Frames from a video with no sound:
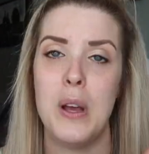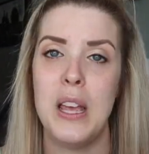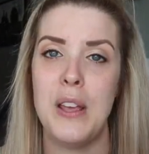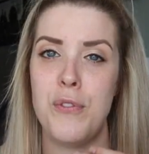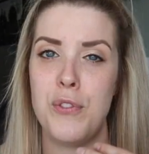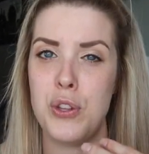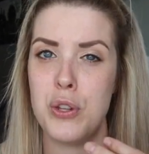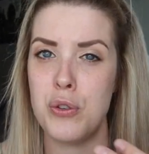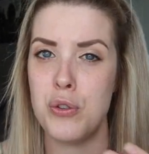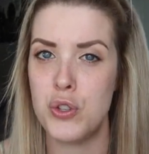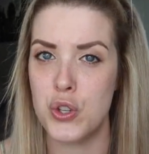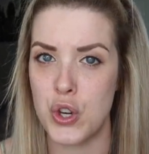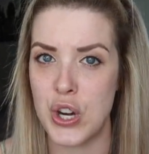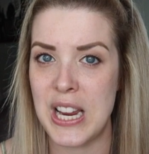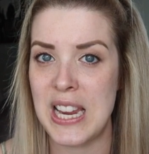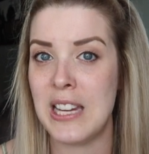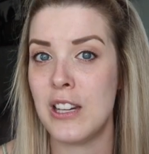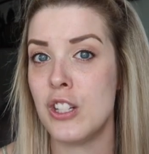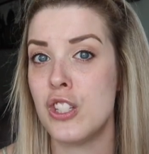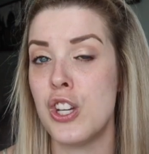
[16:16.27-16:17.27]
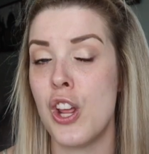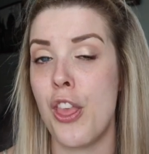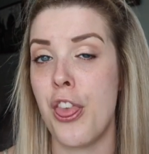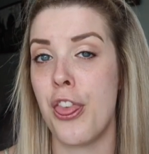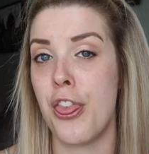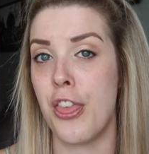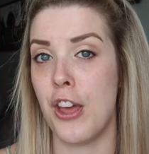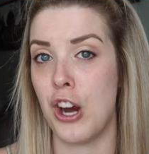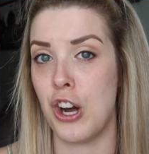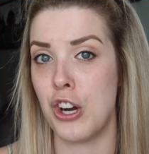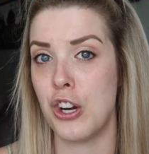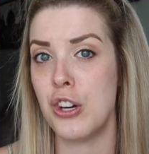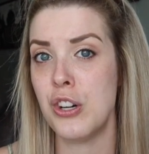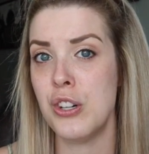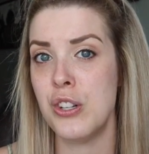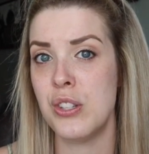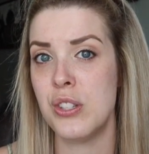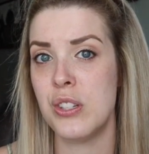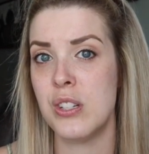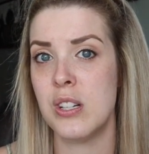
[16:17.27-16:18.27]
If you drink to
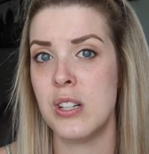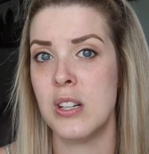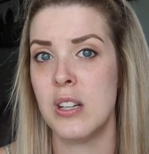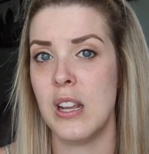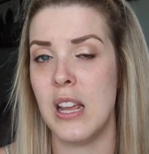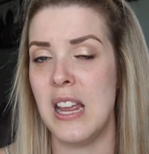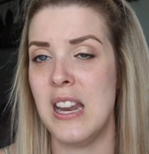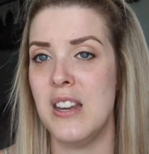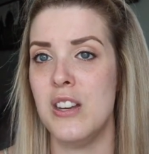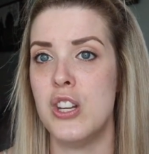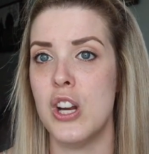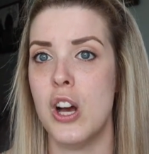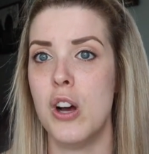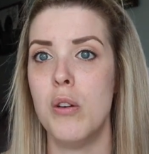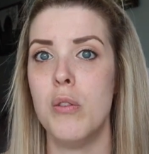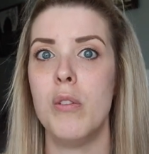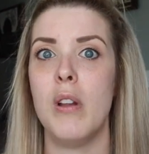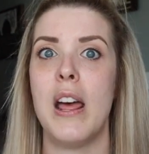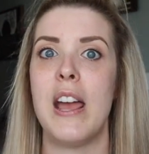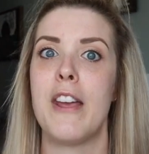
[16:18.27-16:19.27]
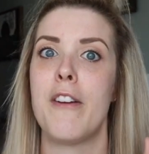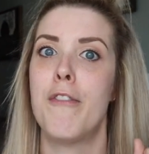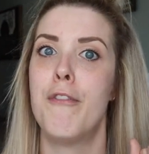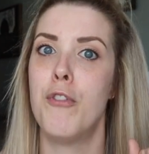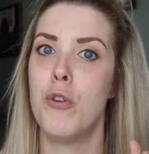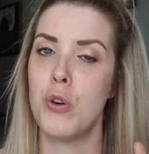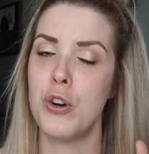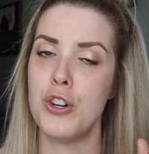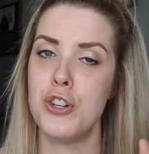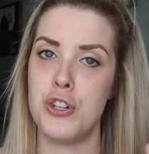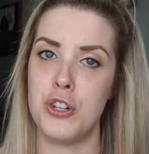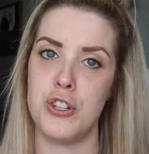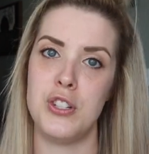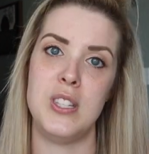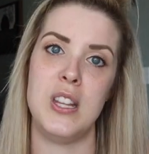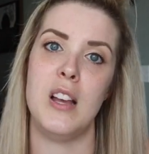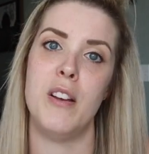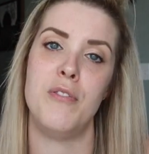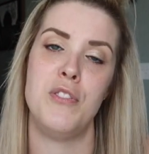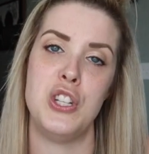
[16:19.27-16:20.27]
thirst and don't like force
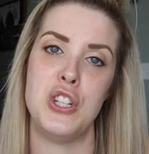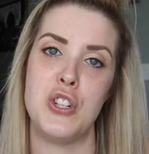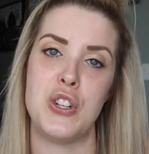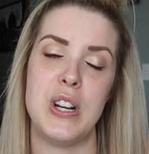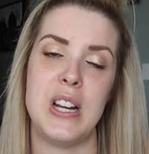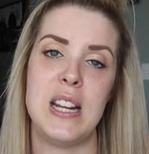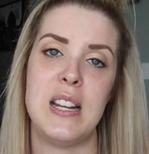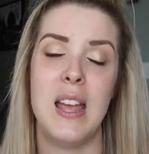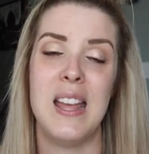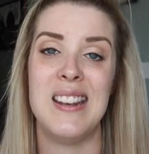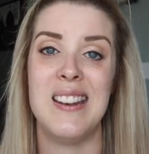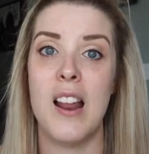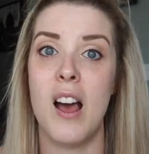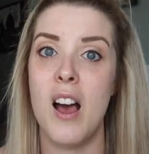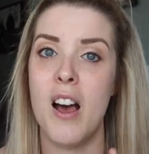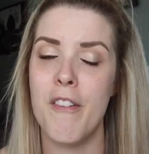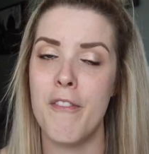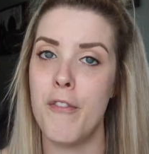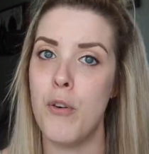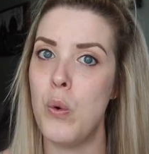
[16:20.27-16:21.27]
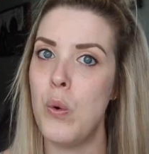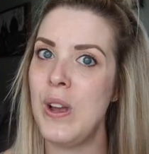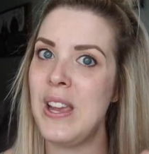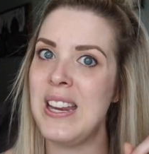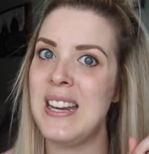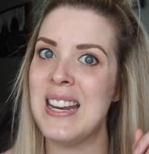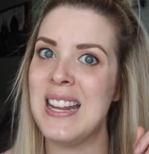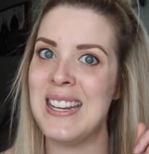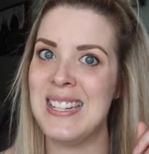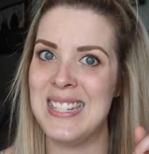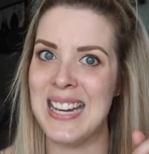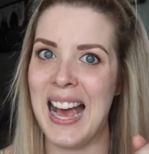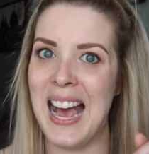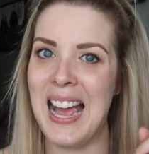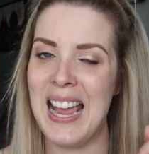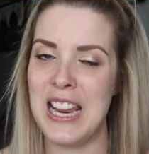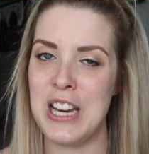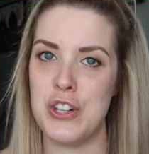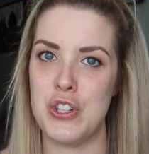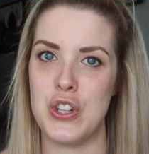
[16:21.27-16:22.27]
yourself to drink, and avoid
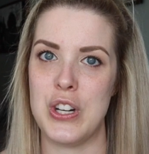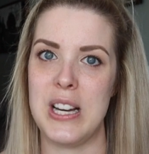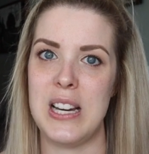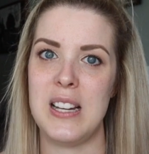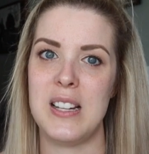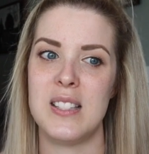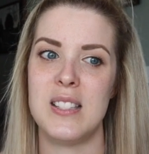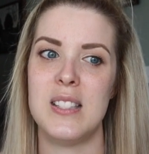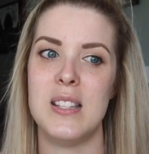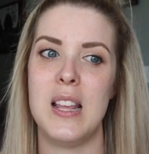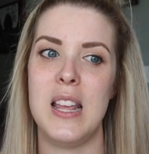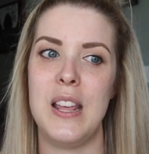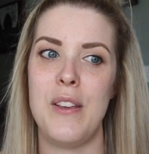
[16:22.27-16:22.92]
diet drinks.